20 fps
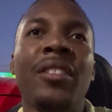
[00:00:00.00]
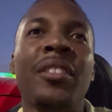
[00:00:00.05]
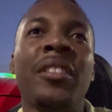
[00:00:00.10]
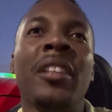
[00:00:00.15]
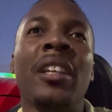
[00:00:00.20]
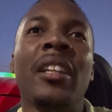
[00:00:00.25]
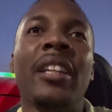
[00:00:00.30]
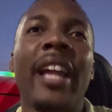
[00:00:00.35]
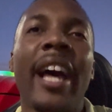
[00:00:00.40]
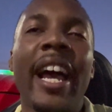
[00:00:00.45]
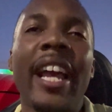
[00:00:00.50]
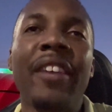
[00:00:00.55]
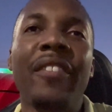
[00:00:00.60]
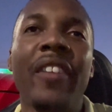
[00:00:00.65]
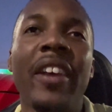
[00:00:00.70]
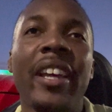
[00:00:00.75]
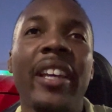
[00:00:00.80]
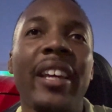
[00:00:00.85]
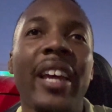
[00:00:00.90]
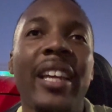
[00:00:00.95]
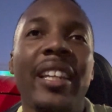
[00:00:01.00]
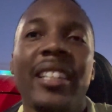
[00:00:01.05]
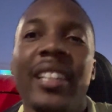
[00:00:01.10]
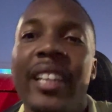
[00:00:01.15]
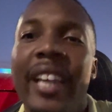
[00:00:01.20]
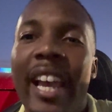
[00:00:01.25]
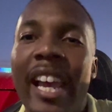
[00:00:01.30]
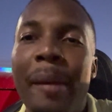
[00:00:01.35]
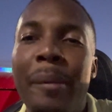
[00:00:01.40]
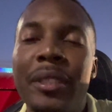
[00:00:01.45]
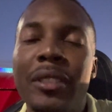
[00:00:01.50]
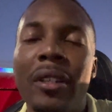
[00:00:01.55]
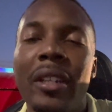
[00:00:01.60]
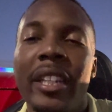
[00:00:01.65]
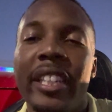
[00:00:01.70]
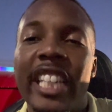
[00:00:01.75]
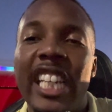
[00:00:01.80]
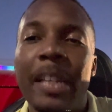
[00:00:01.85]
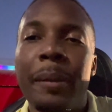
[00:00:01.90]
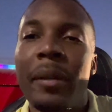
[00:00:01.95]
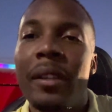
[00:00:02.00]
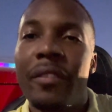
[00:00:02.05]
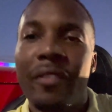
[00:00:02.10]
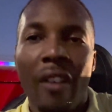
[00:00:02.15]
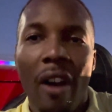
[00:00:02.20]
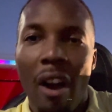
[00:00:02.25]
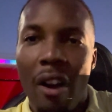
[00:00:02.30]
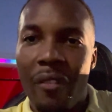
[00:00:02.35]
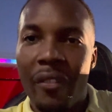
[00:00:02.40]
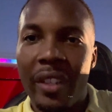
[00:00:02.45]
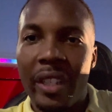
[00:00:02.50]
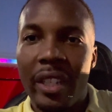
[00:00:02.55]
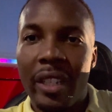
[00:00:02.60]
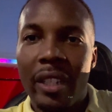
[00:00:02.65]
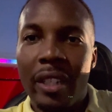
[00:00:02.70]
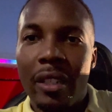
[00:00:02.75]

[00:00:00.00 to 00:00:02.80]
the life and, and the game is going to keep evolving.